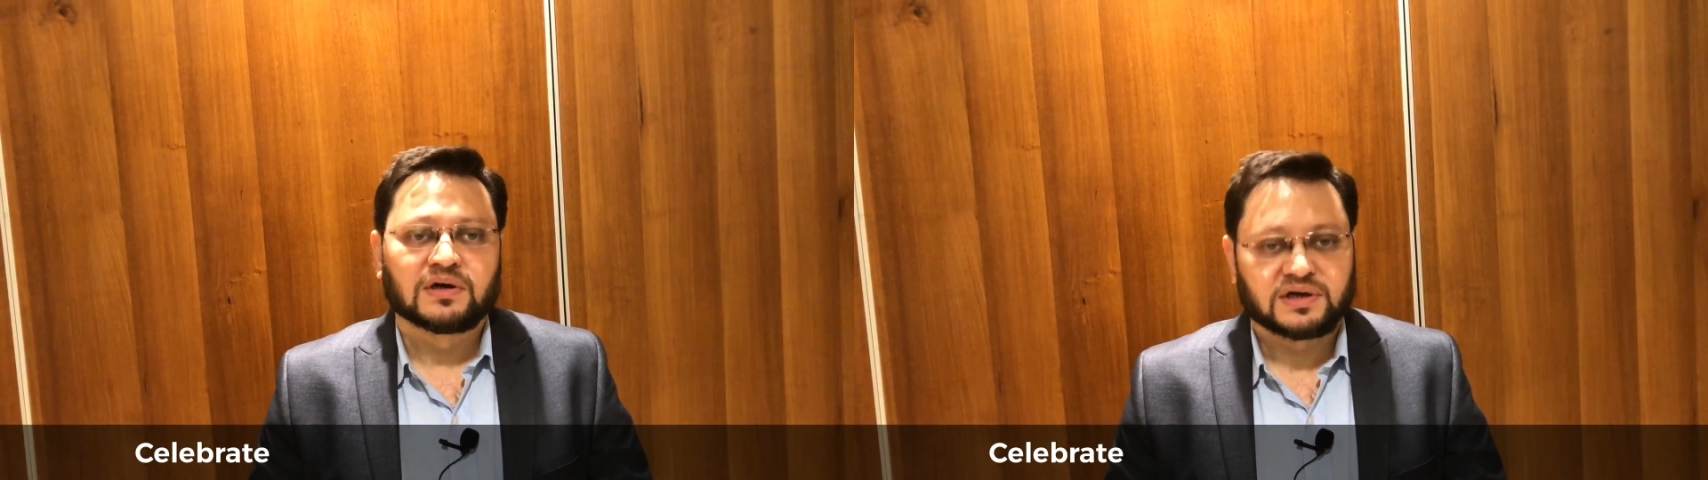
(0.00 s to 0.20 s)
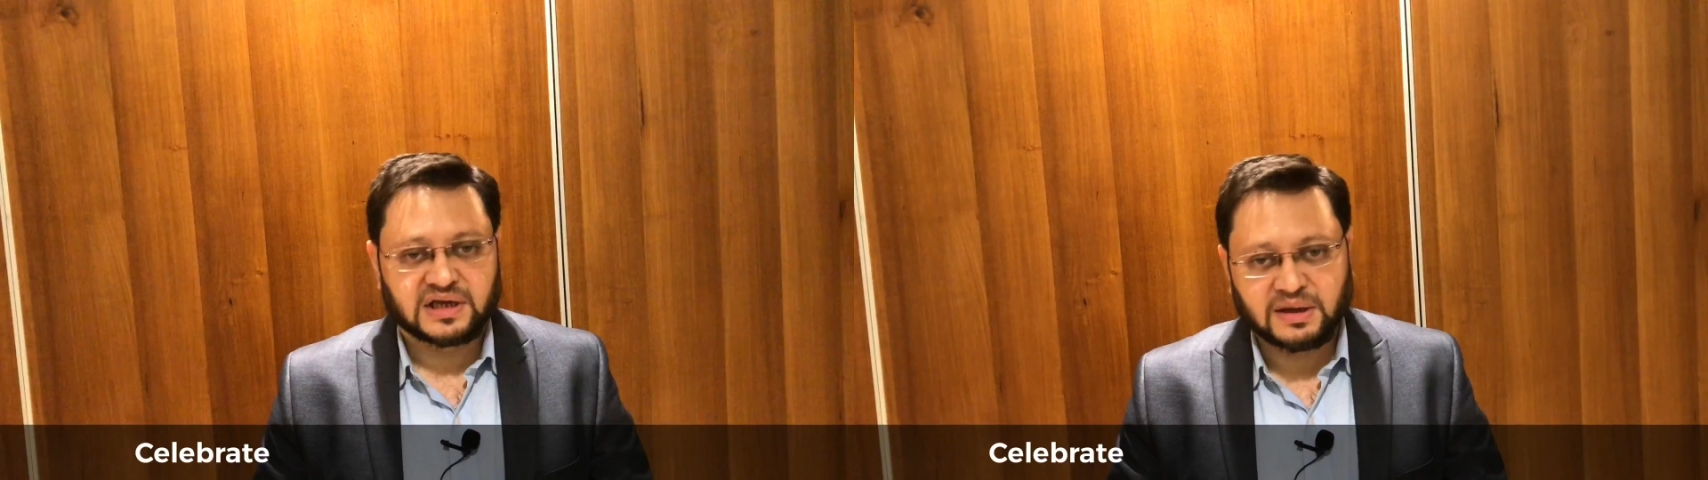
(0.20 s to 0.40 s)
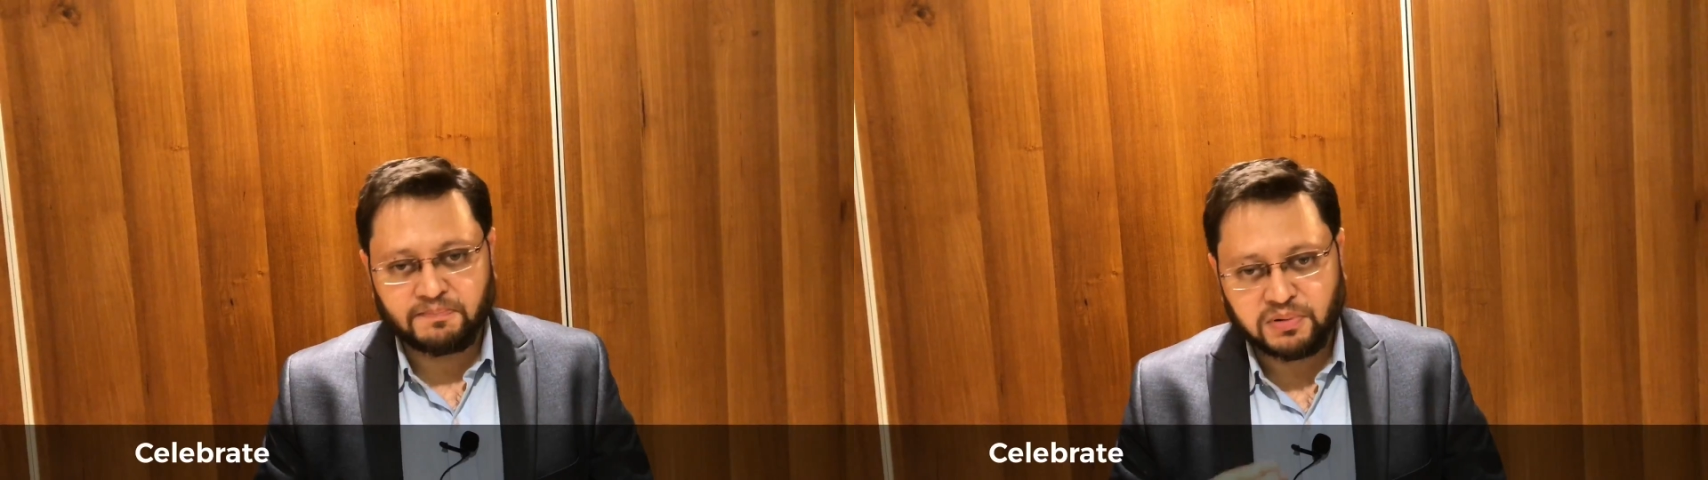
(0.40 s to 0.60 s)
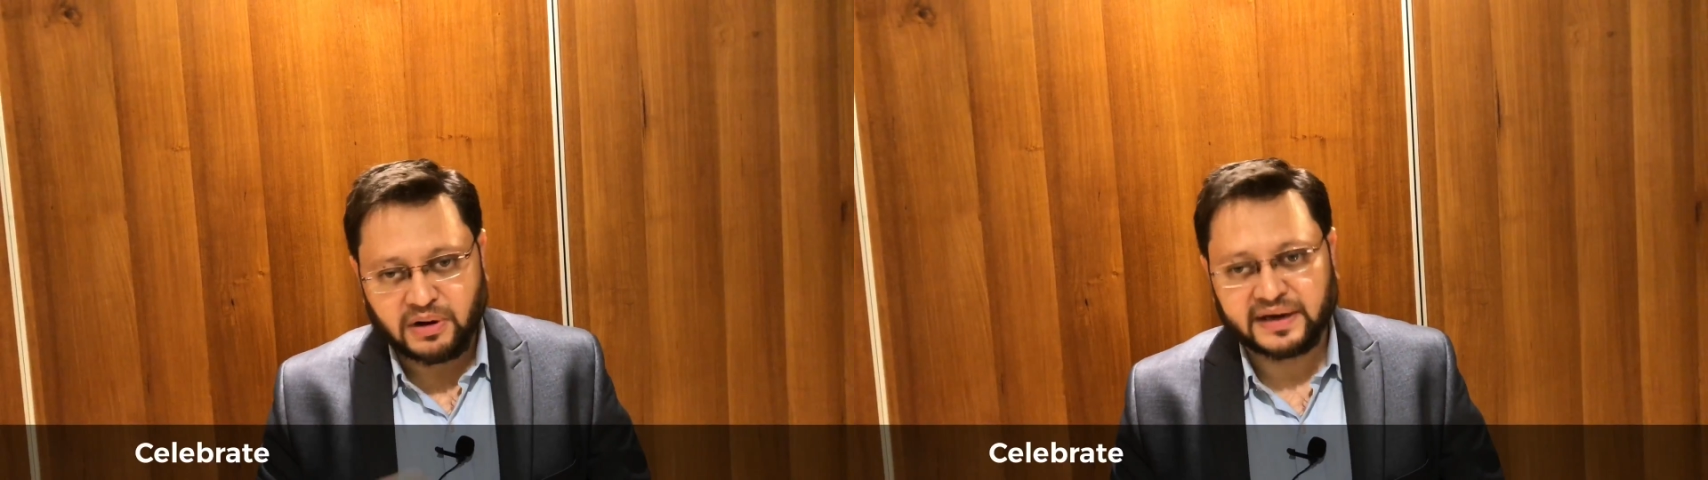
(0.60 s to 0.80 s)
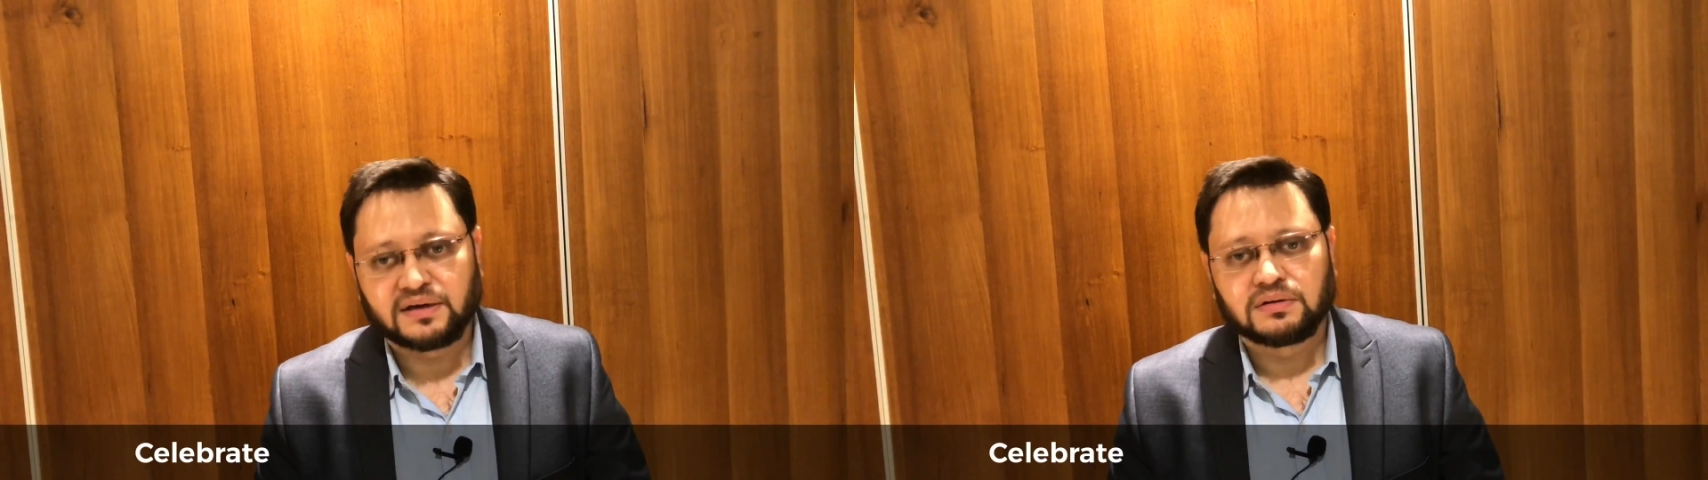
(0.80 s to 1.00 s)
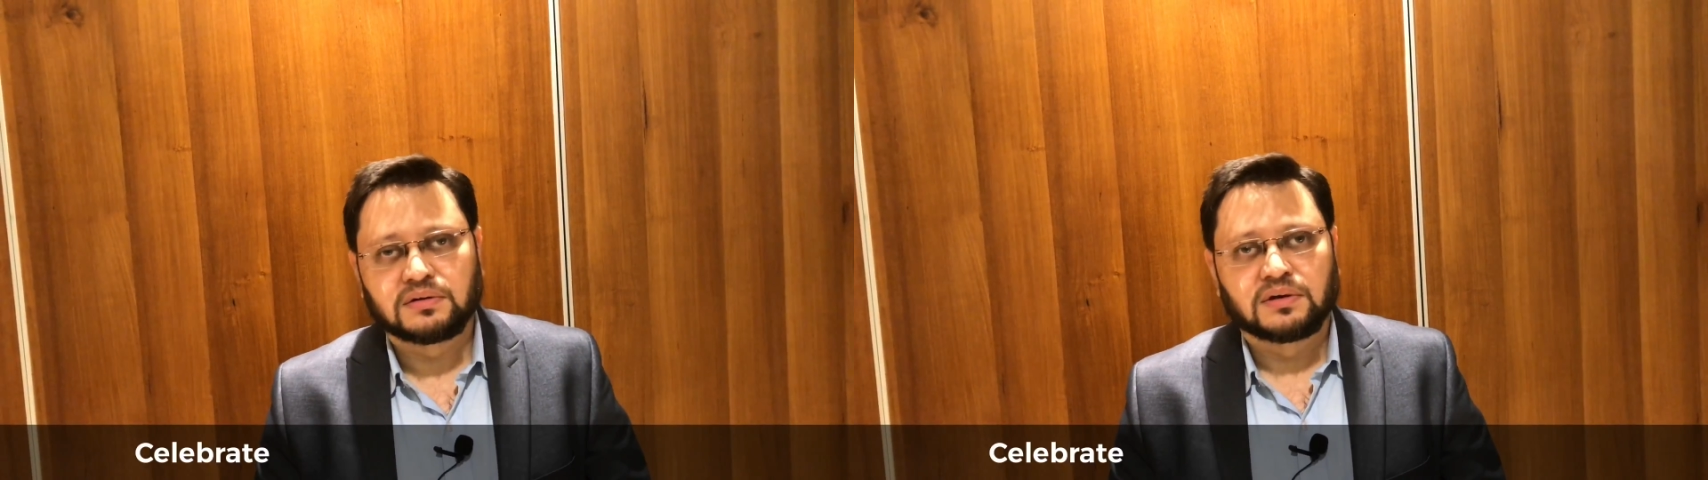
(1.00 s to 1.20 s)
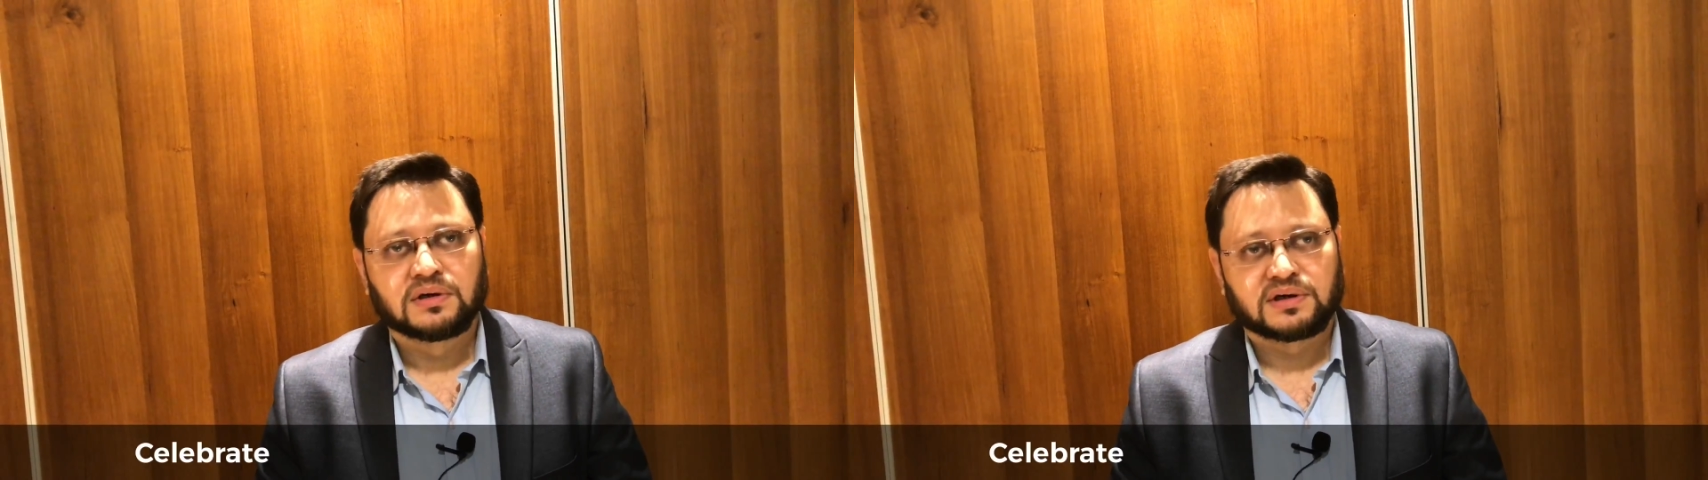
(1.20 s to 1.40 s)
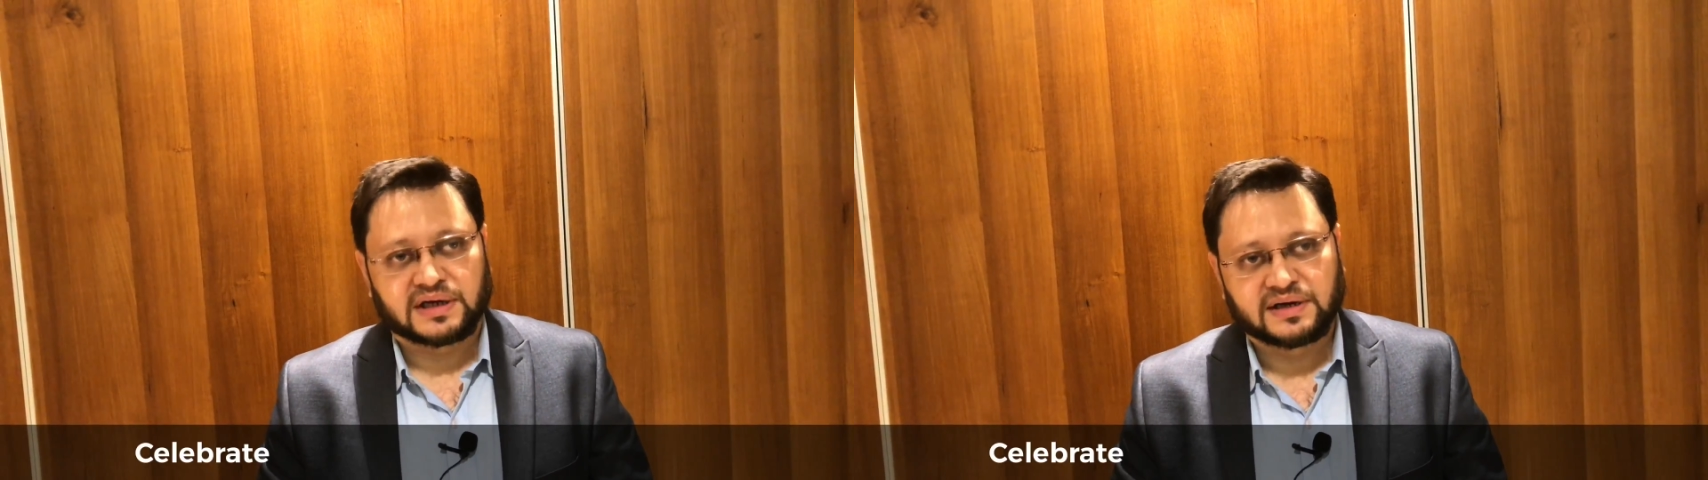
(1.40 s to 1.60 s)
Take a pride,
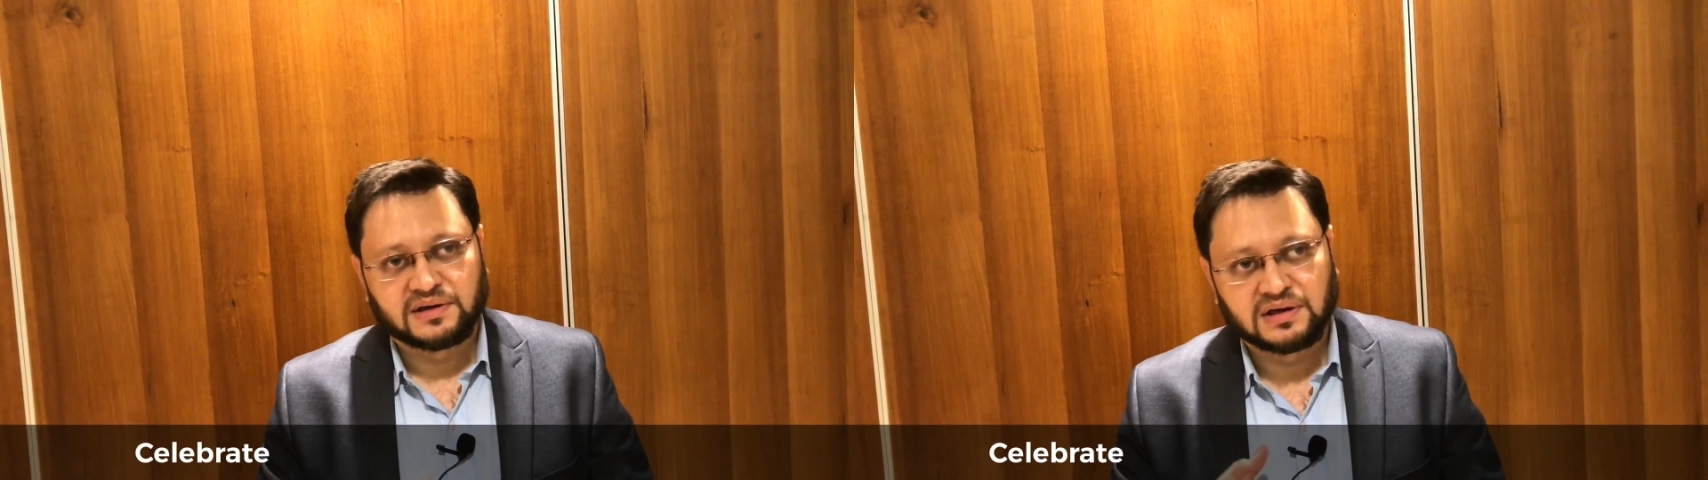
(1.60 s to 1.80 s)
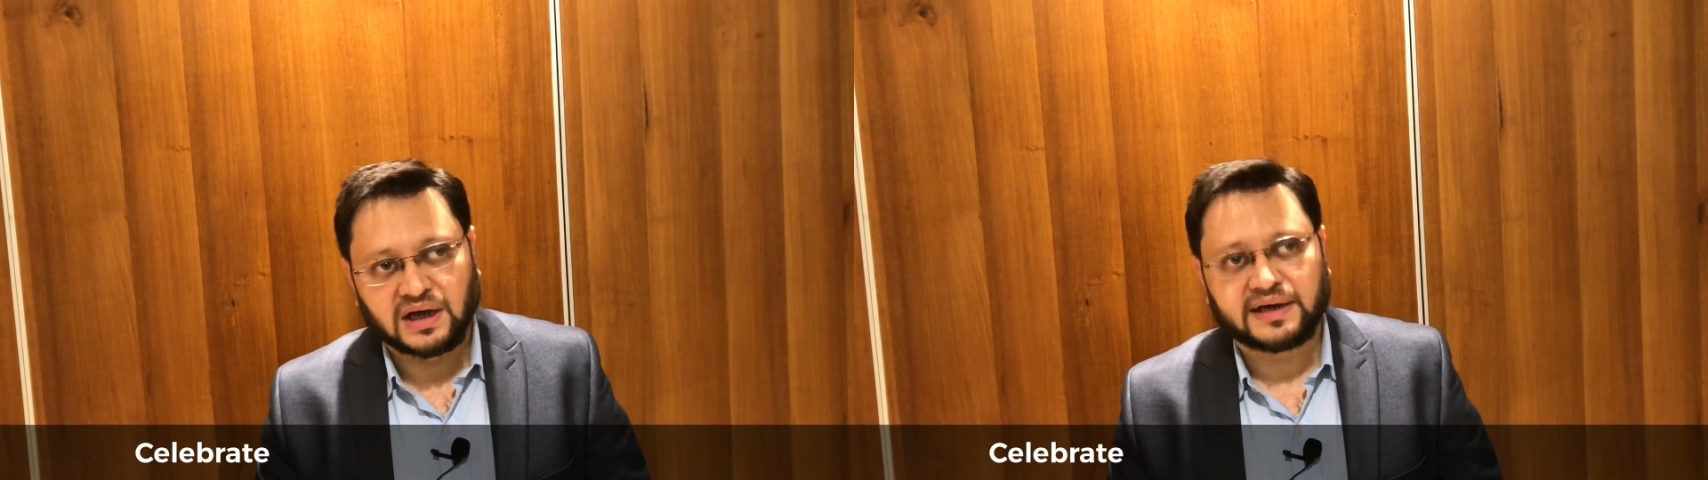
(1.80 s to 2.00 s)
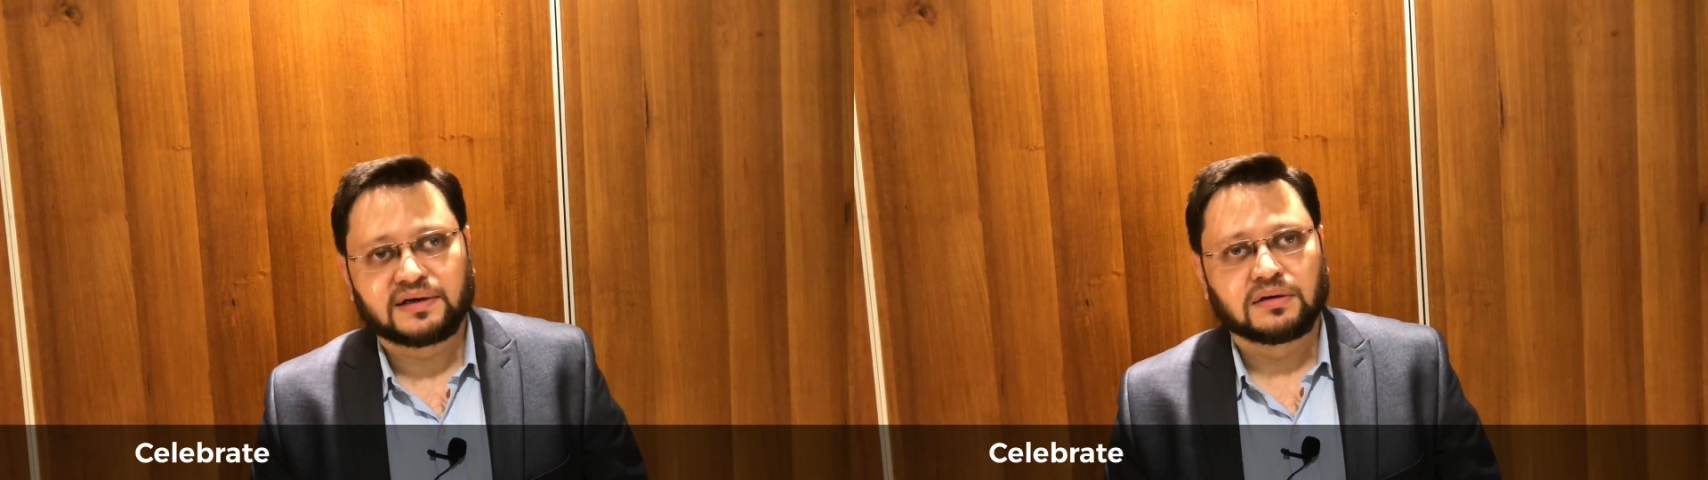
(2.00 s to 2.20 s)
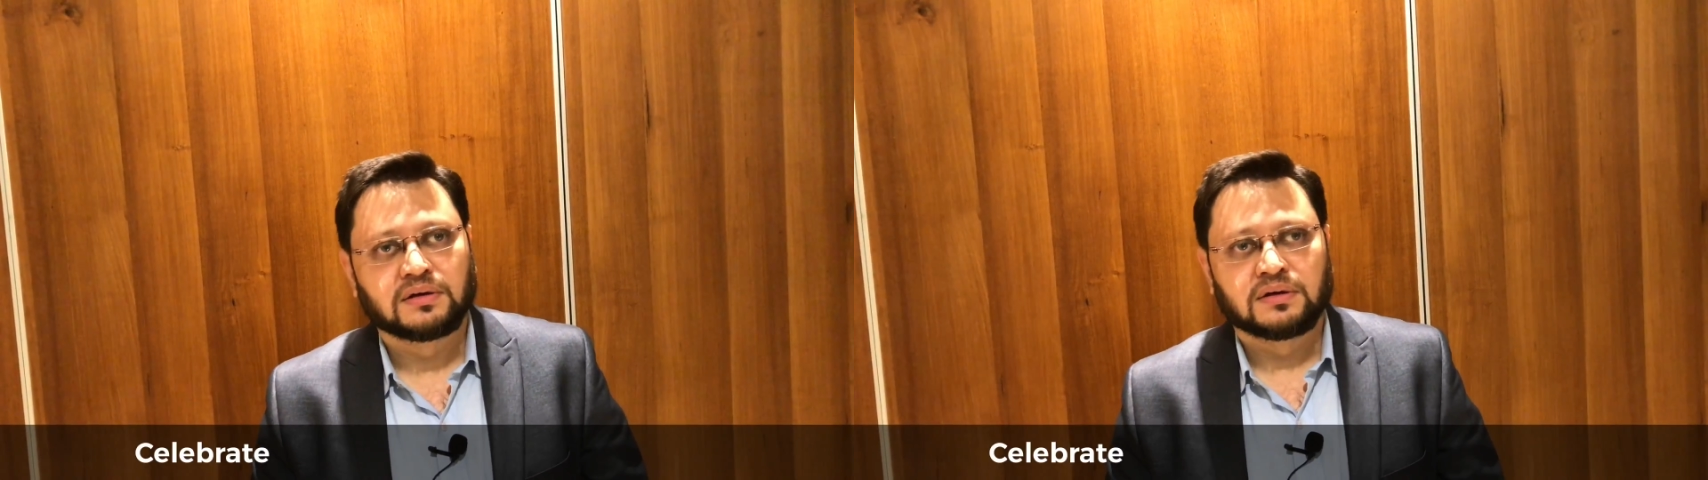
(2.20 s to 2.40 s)
take a delight